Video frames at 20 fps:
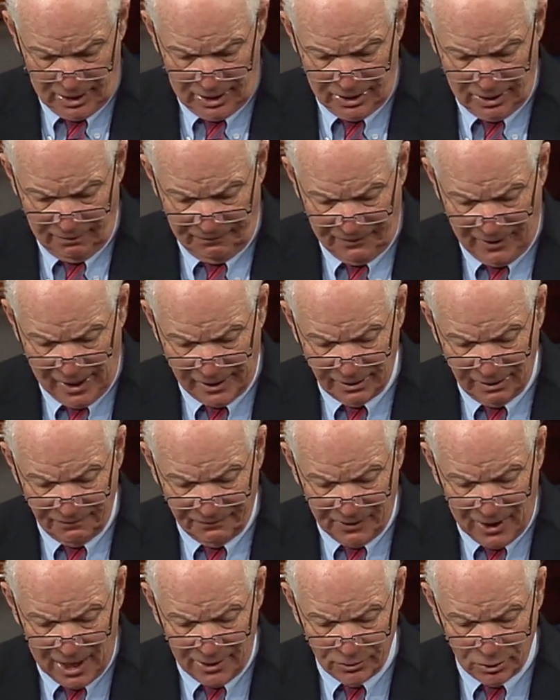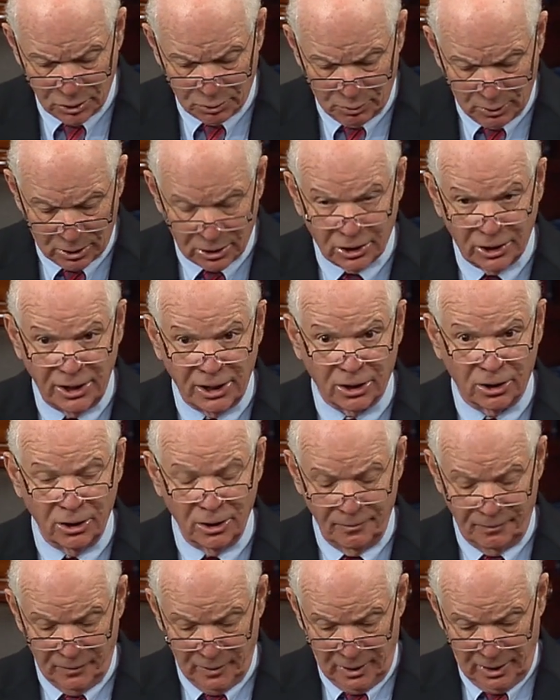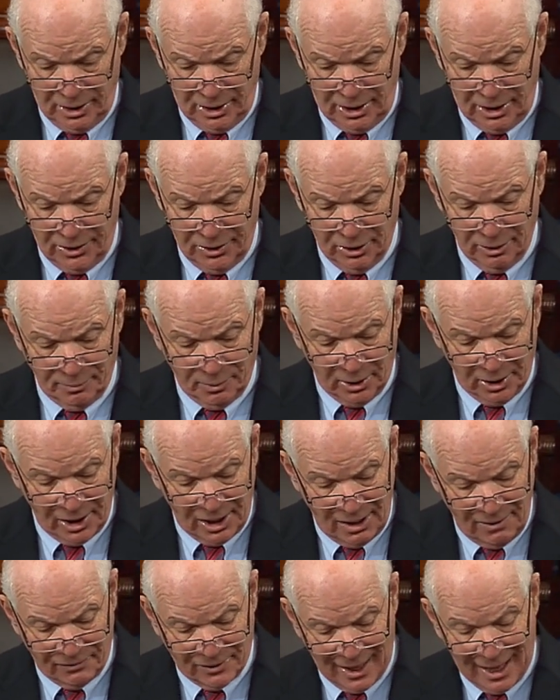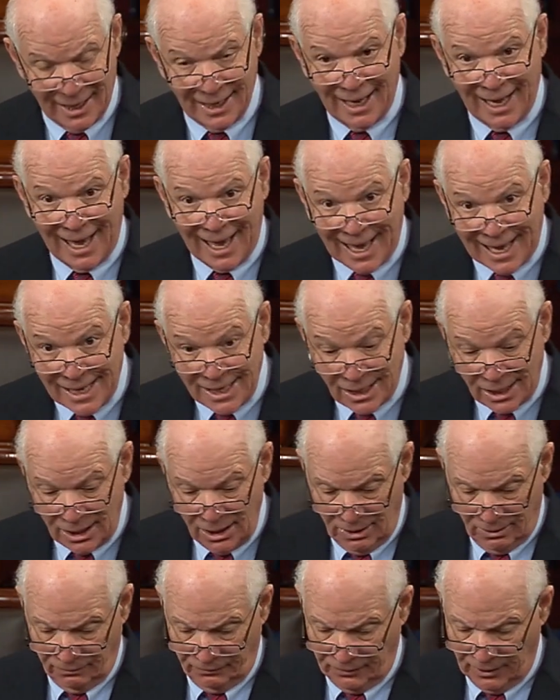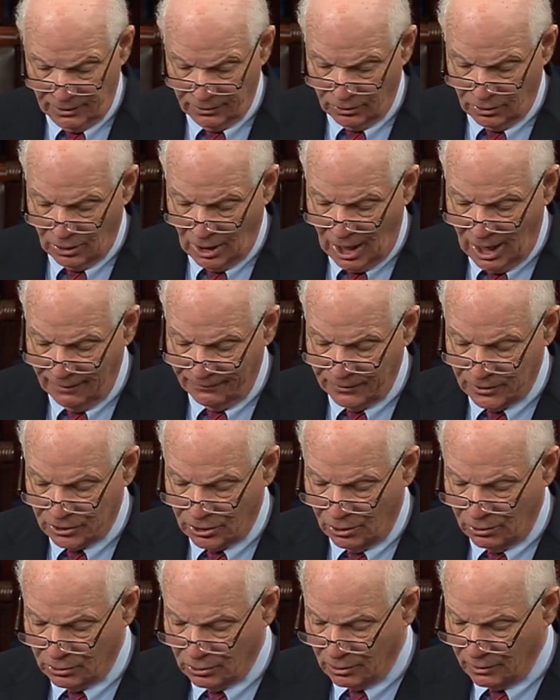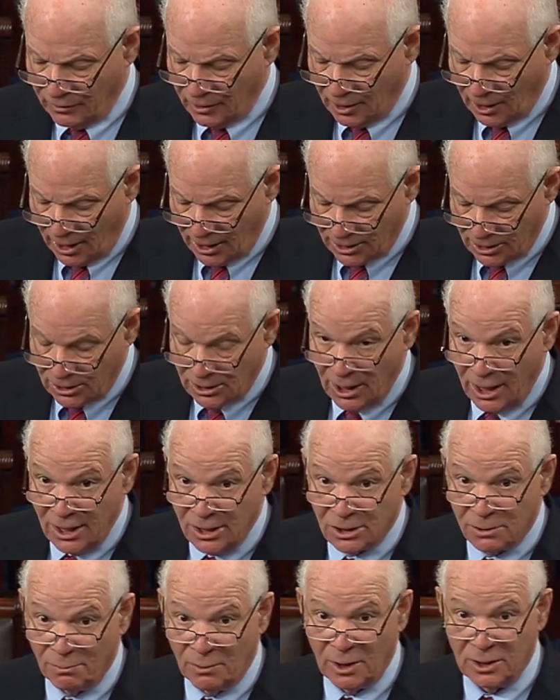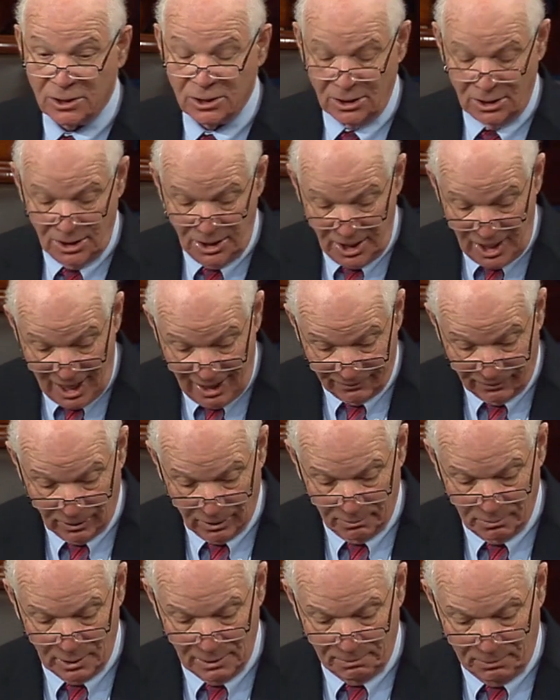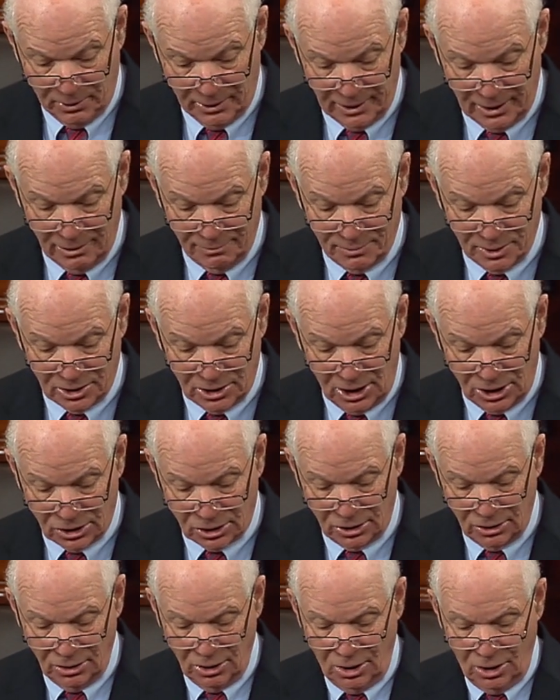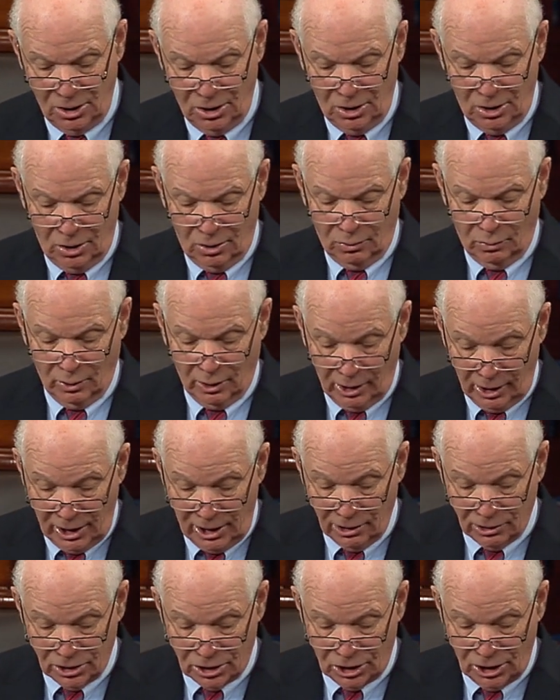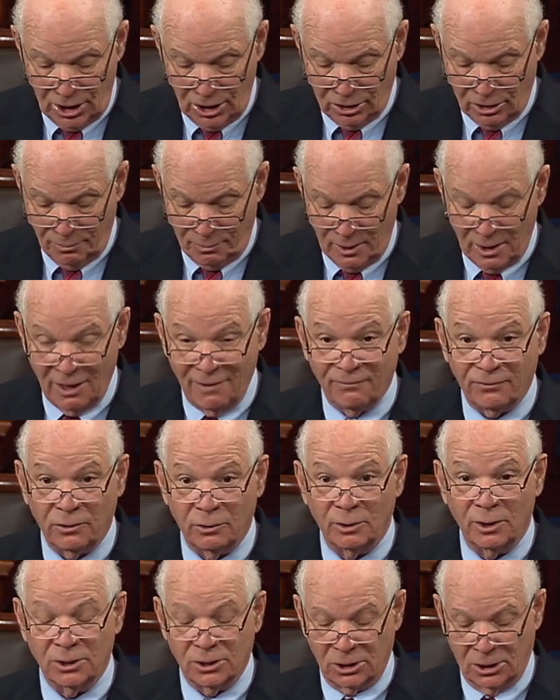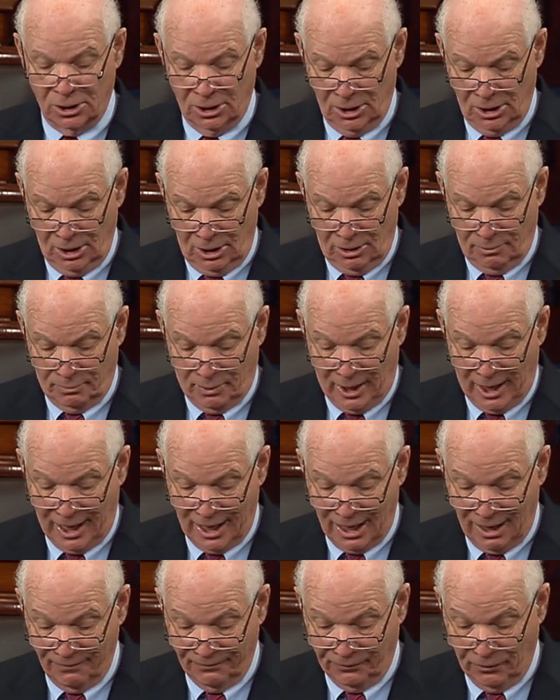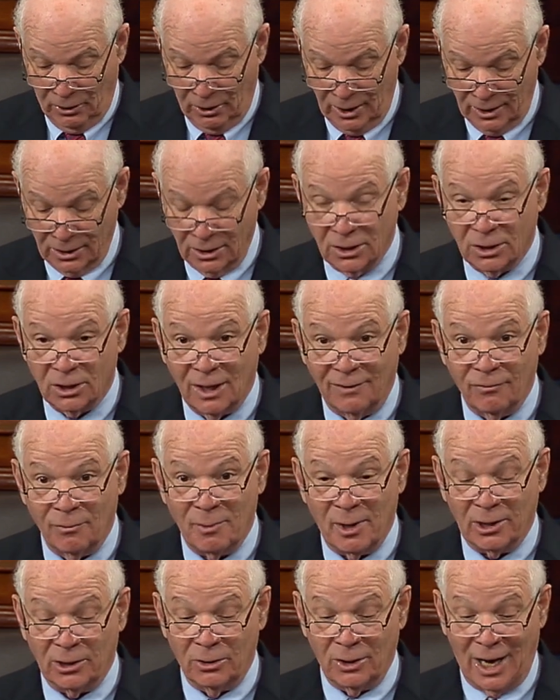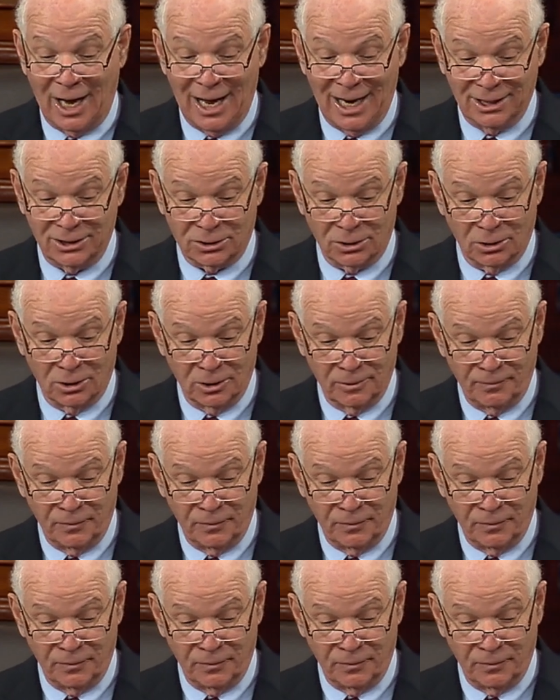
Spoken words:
The Founding Fathers were clear in their belief that any federal office holder of the United States must never be put in a position where he or she could be influenced by a foreign governmental actor.